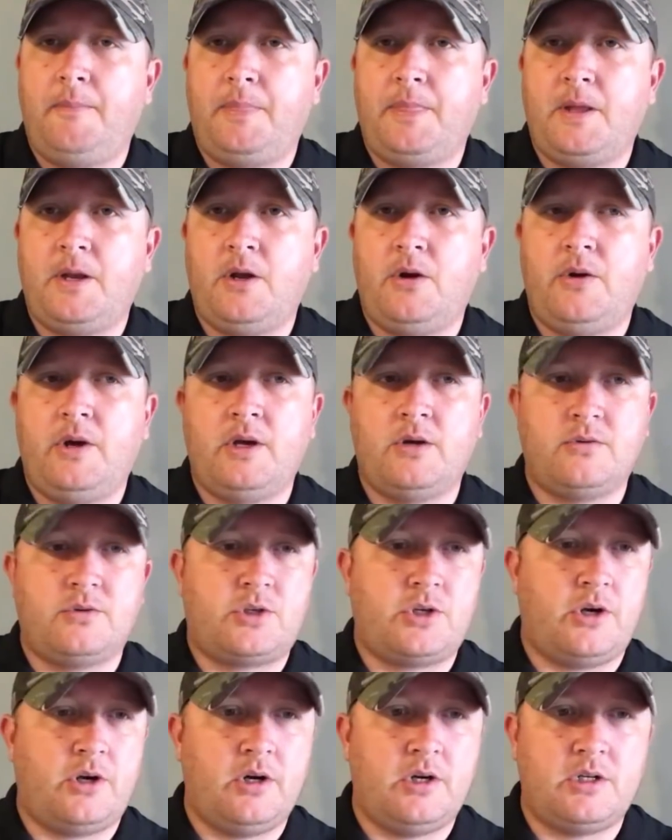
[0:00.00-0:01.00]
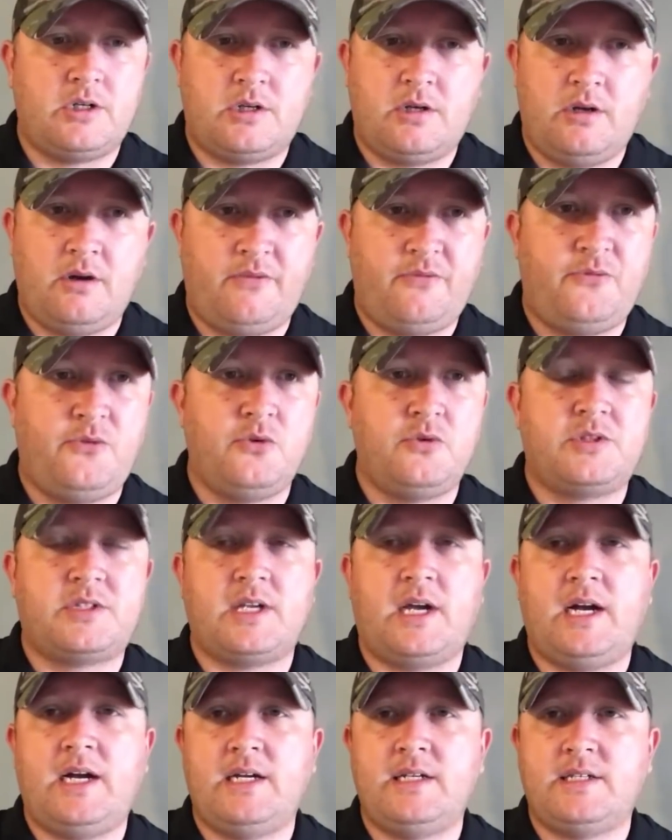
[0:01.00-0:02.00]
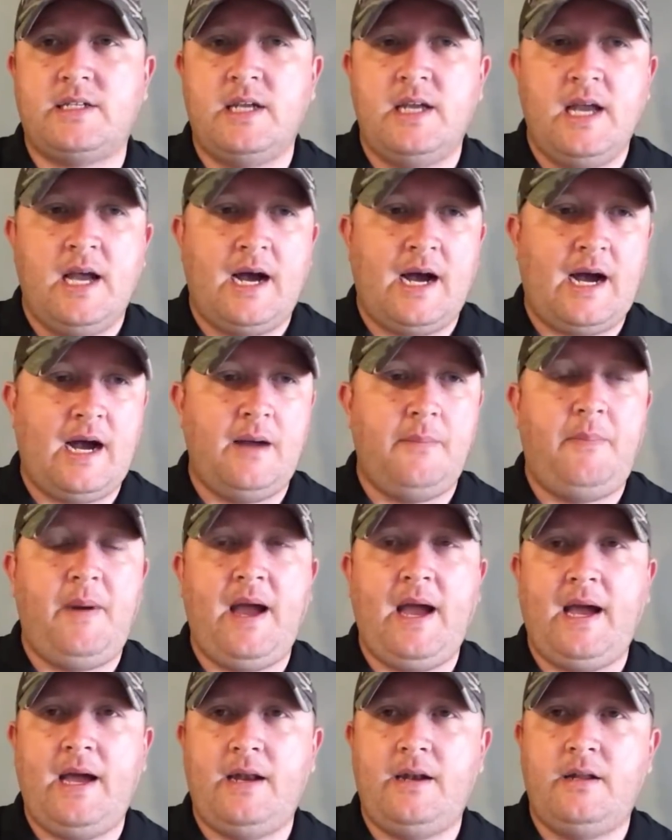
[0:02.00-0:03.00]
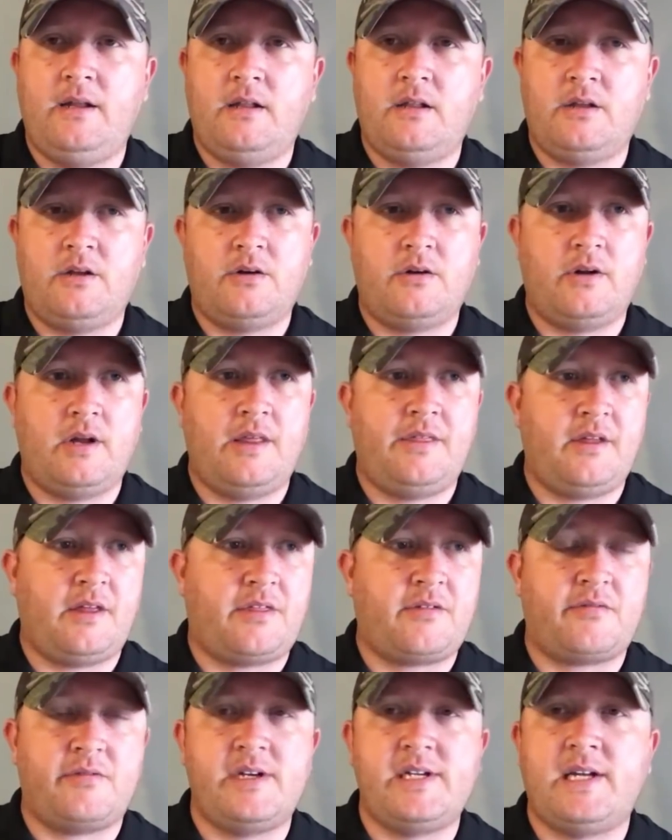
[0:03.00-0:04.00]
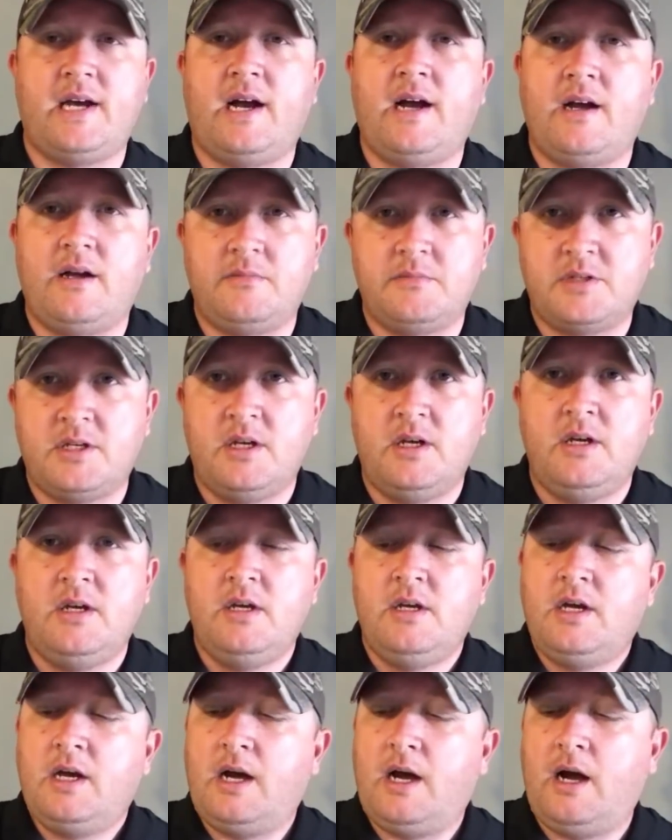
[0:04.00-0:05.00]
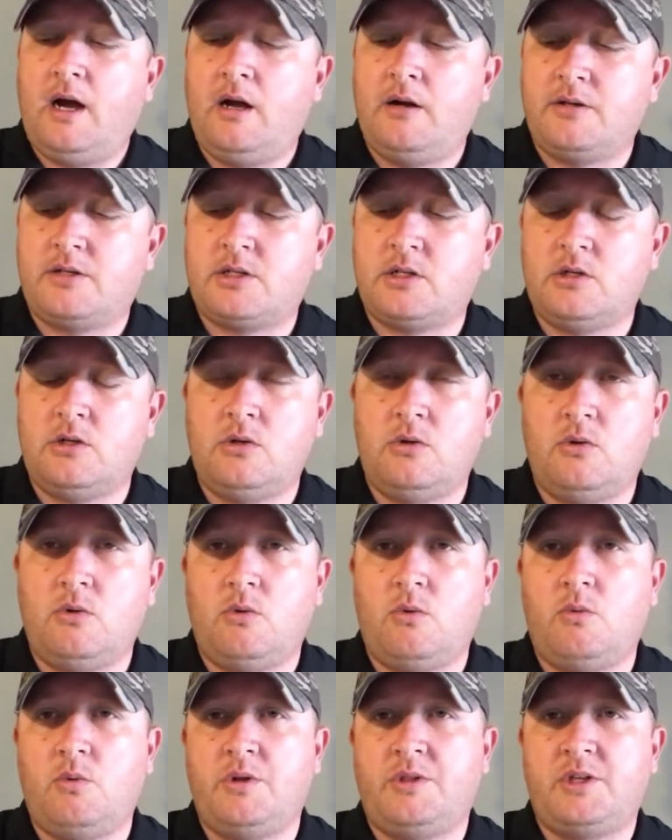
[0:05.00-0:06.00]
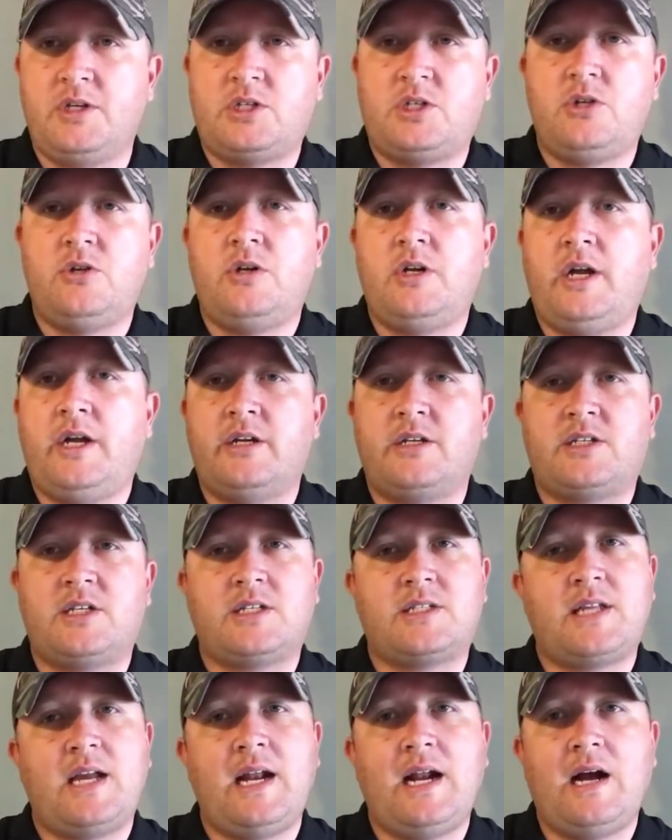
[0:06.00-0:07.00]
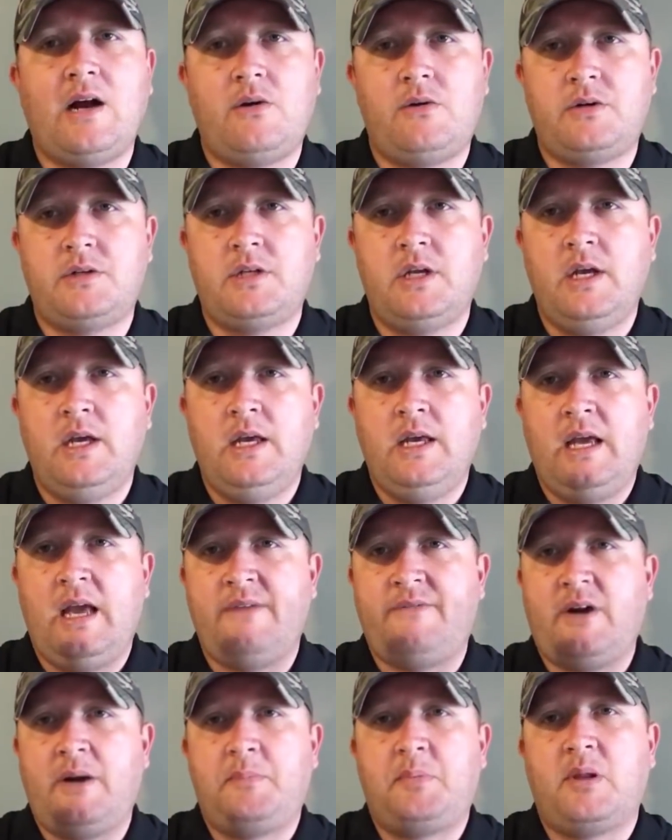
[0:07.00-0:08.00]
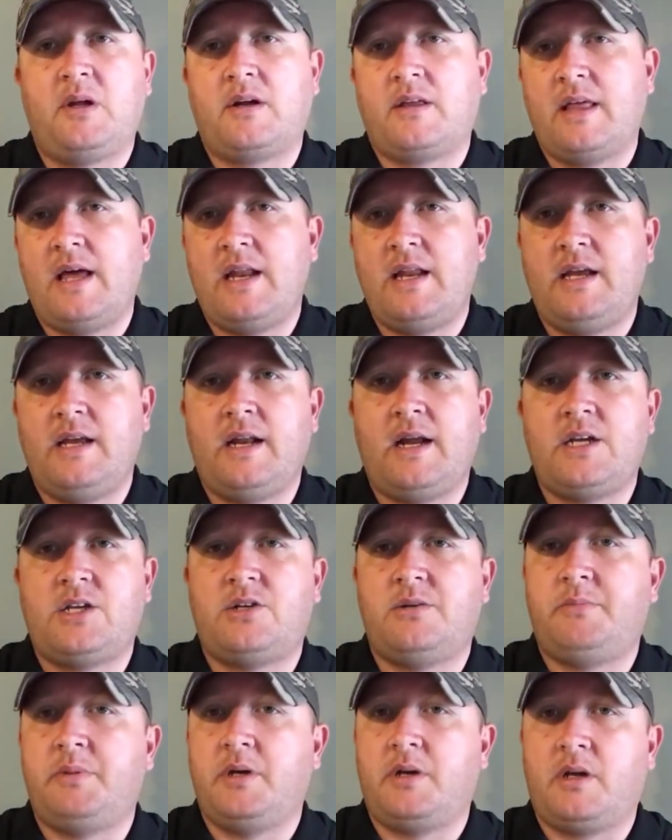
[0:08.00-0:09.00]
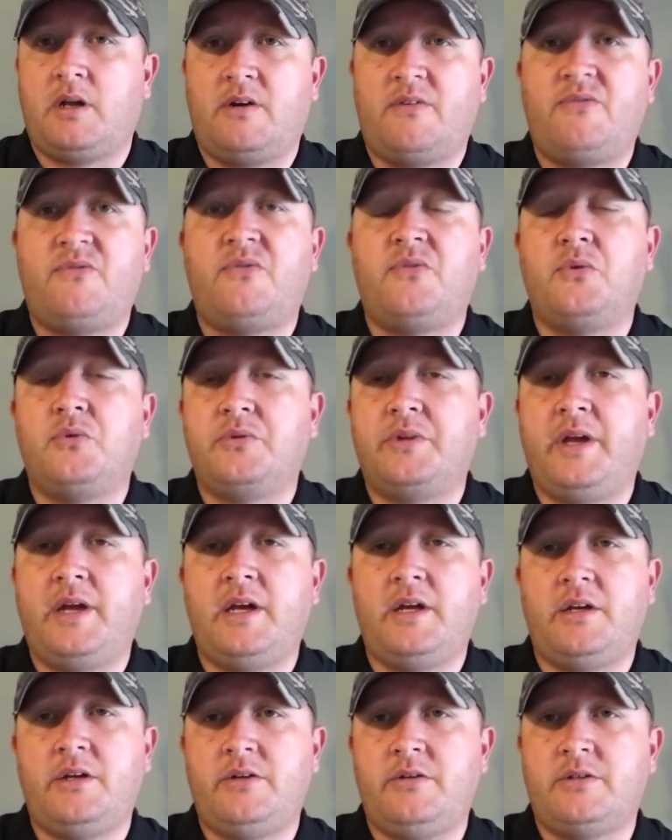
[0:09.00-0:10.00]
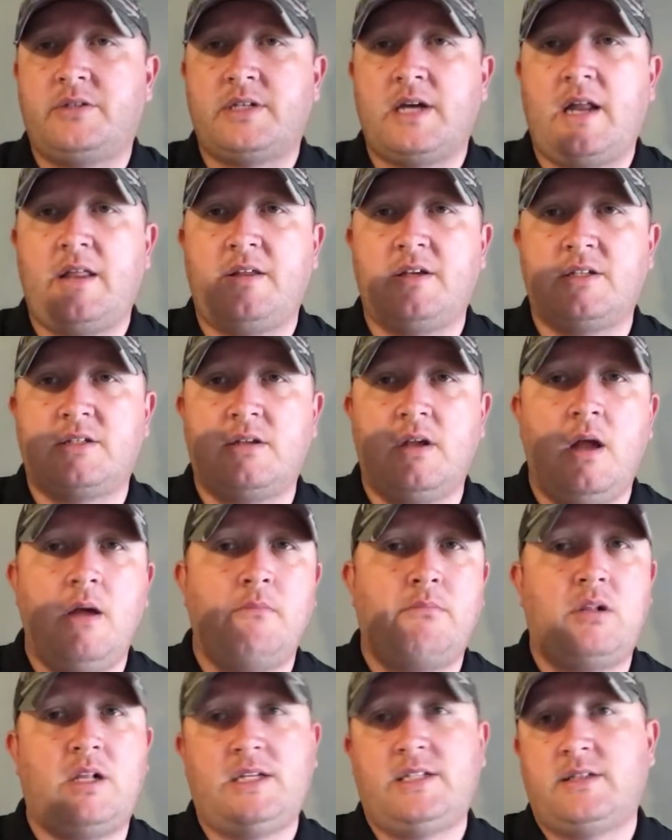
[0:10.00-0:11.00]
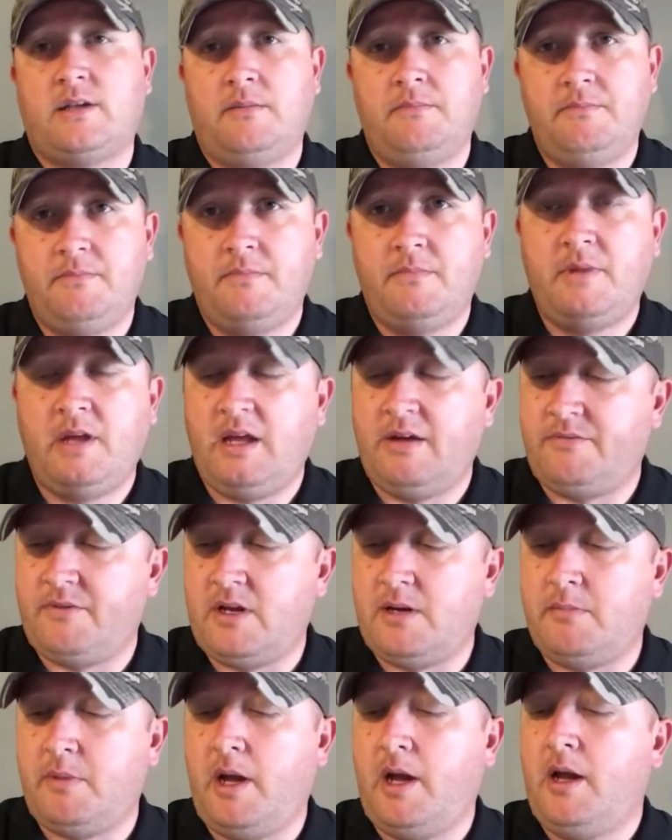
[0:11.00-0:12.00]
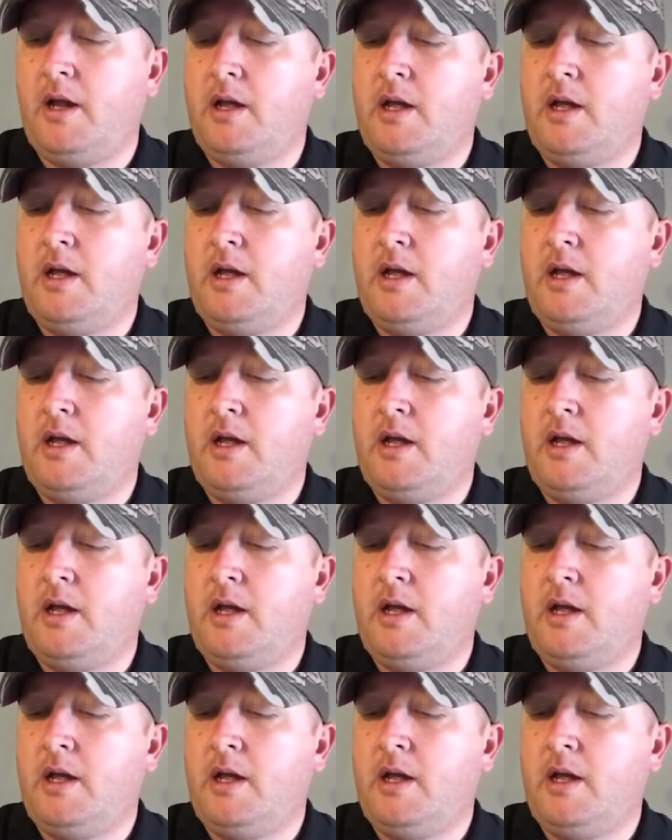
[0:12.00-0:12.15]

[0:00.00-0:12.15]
You know, it'll charge a full-size iPad literally, I think, 3 times. So with this unit here, 6 to 8 hours, if I plug that in, I should be able to get a full day of use out of this, plus some, if need be.